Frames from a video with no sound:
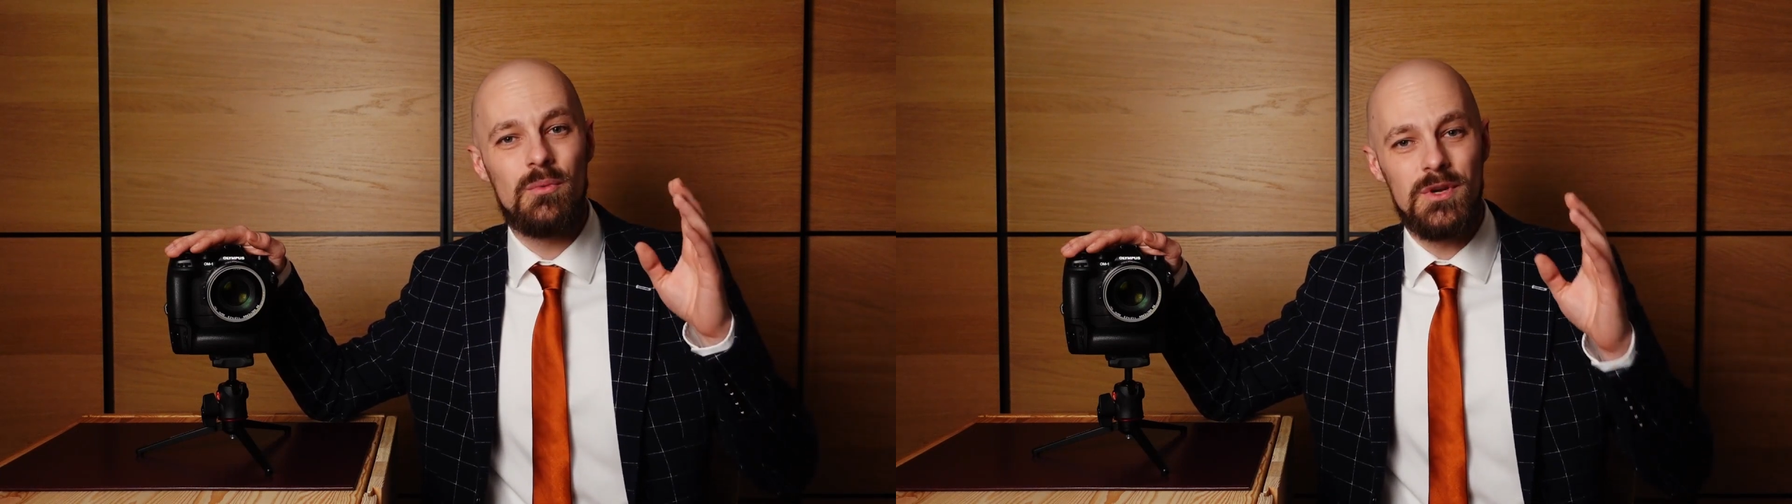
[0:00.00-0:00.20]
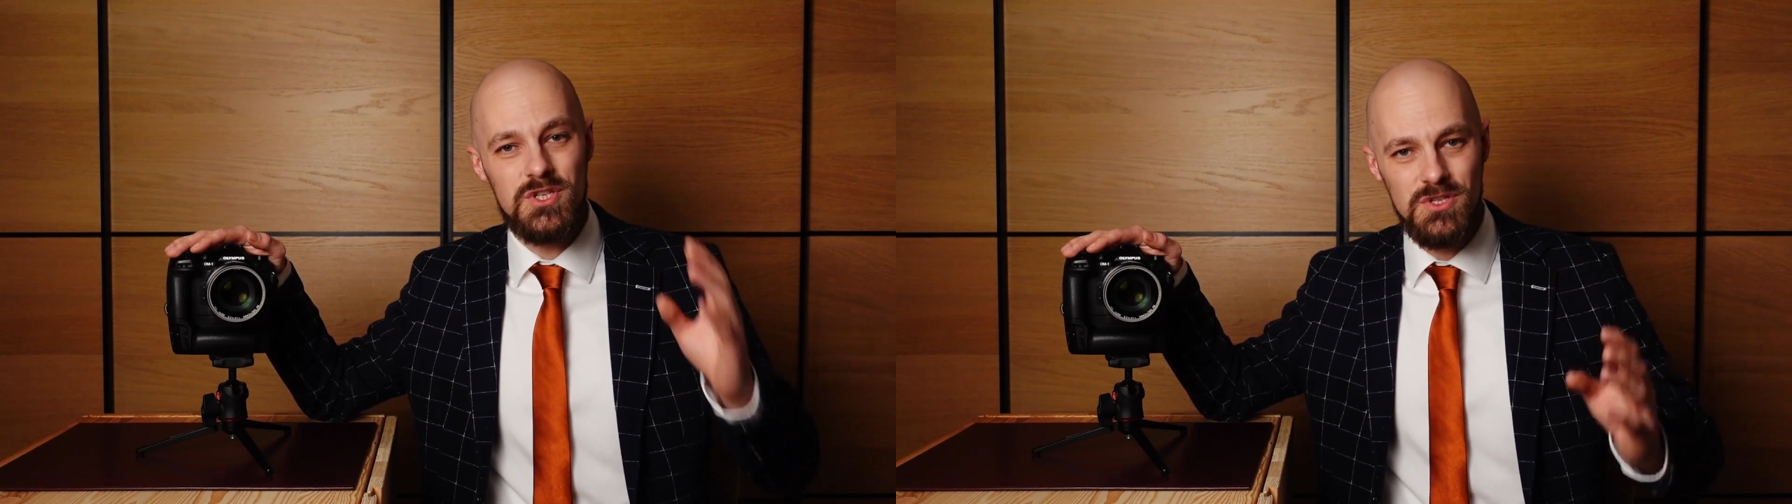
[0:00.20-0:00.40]

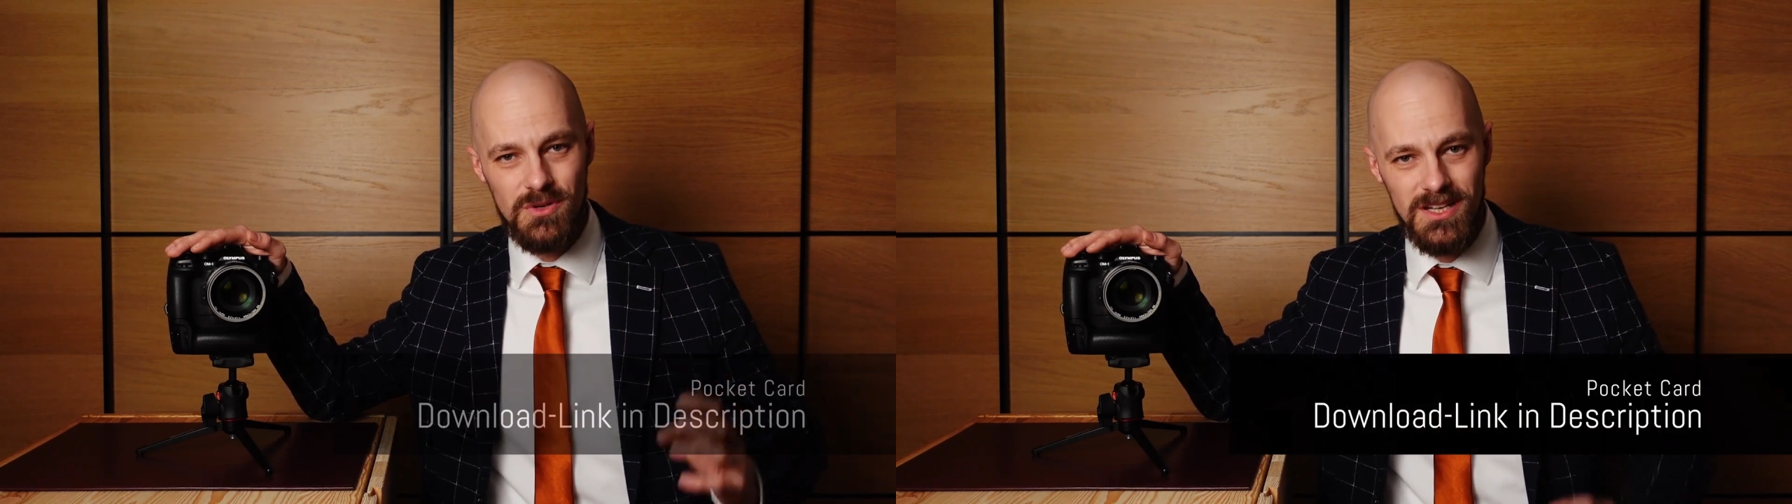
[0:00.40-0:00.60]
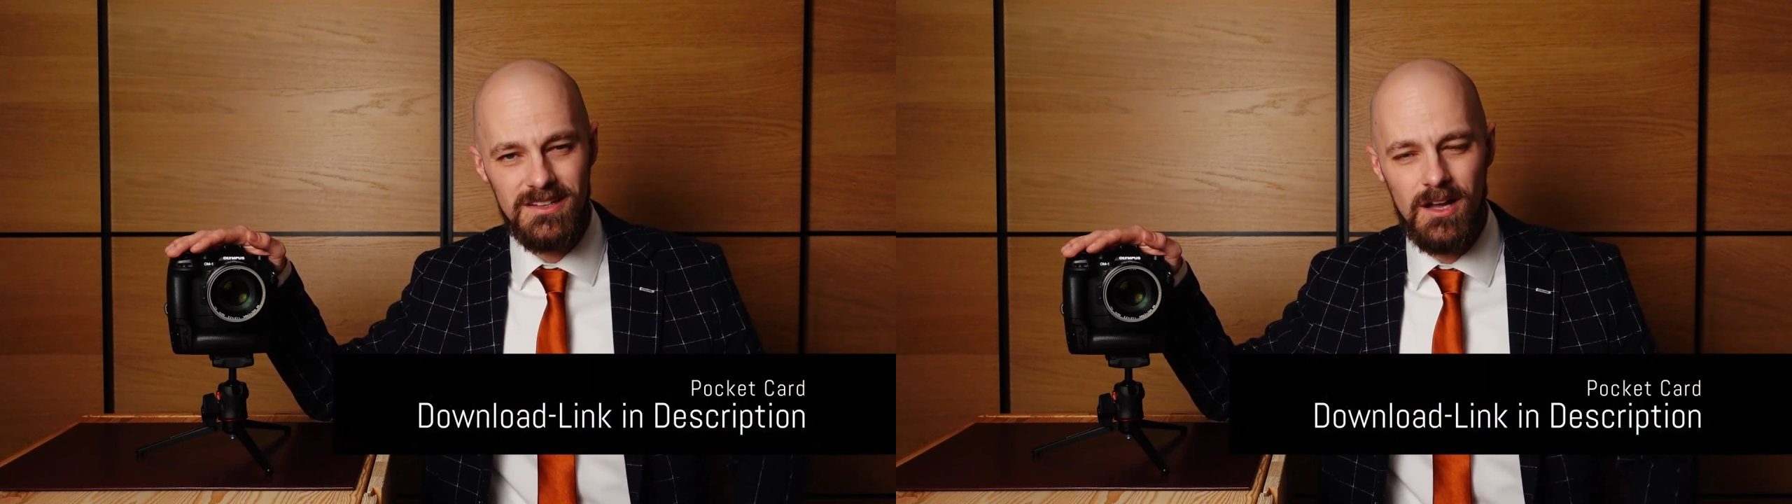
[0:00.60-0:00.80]
which you
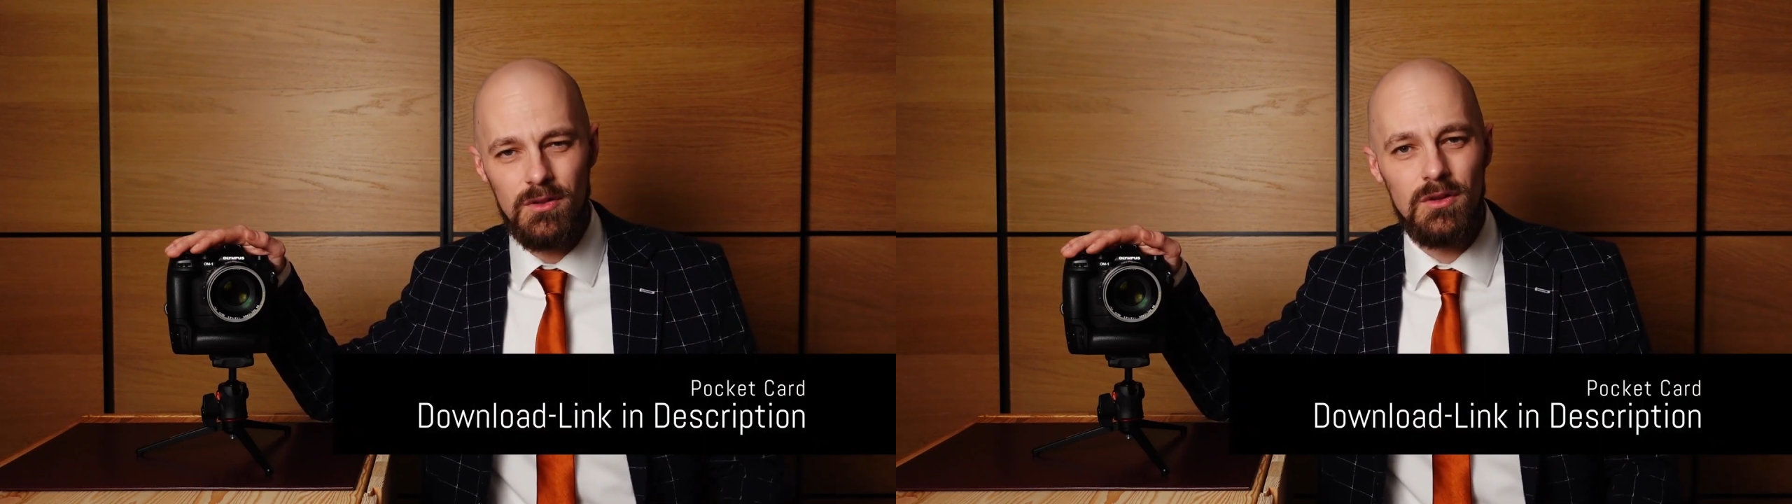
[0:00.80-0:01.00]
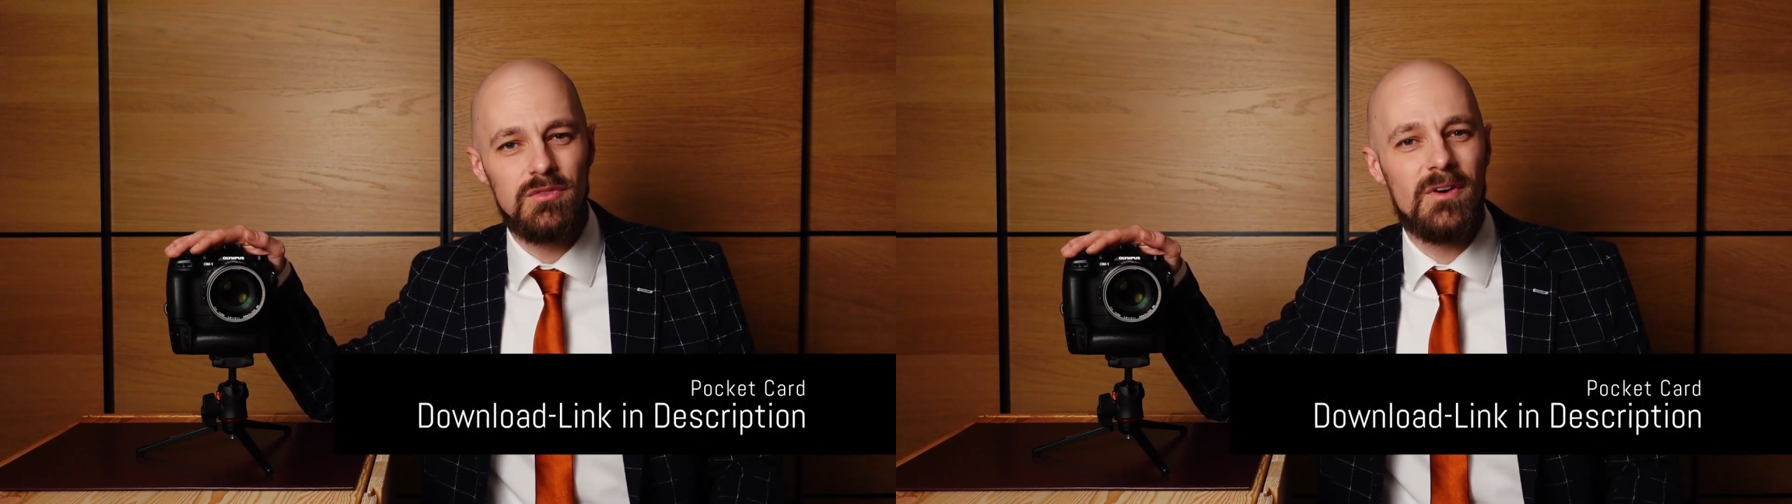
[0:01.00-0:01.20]
can
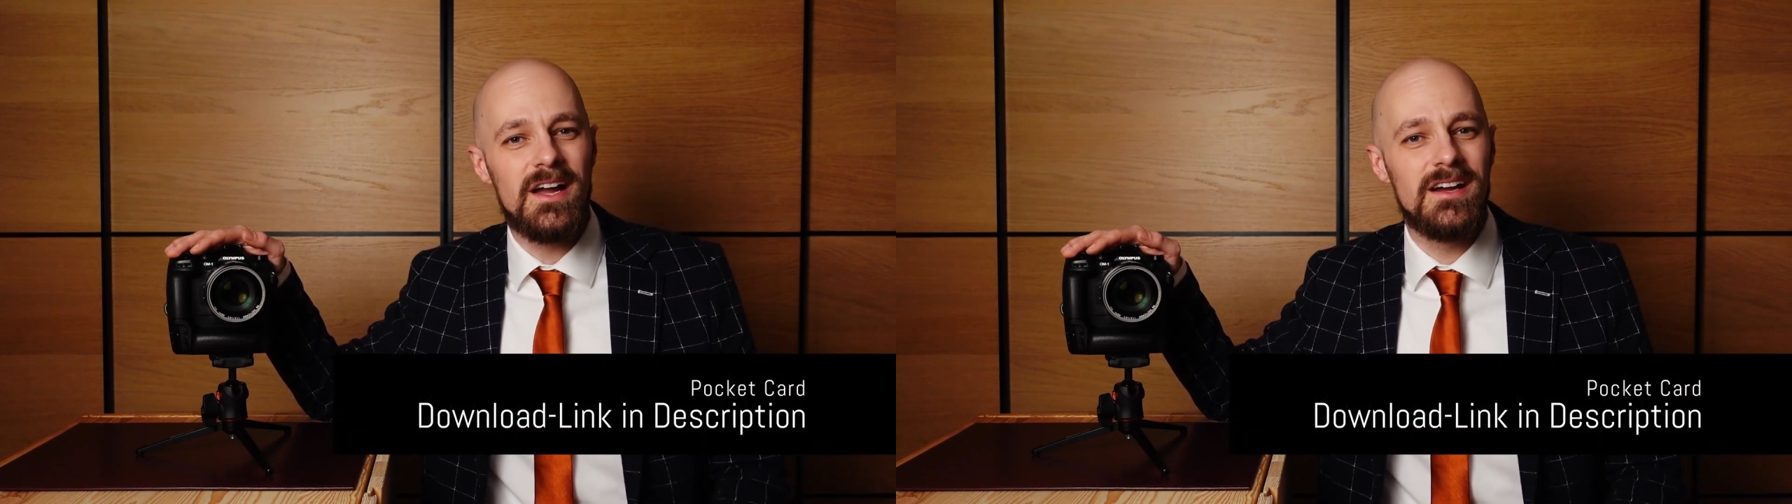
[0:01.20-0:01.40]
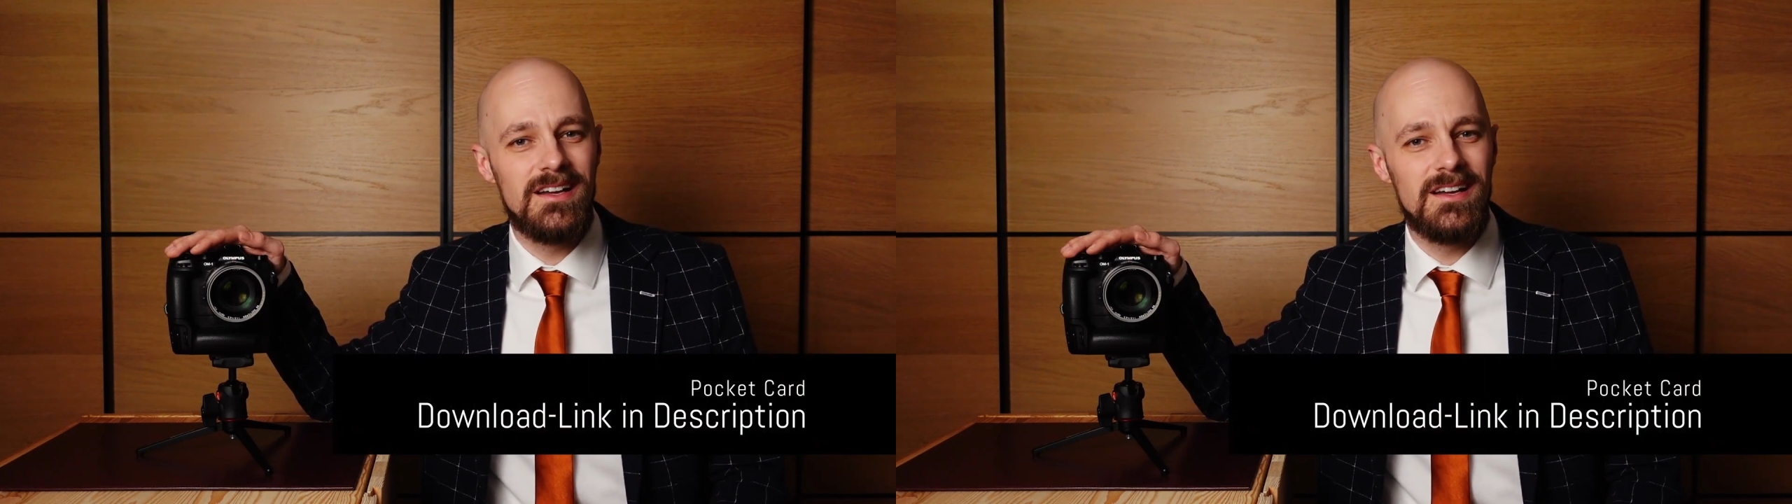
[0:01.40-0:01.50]
download via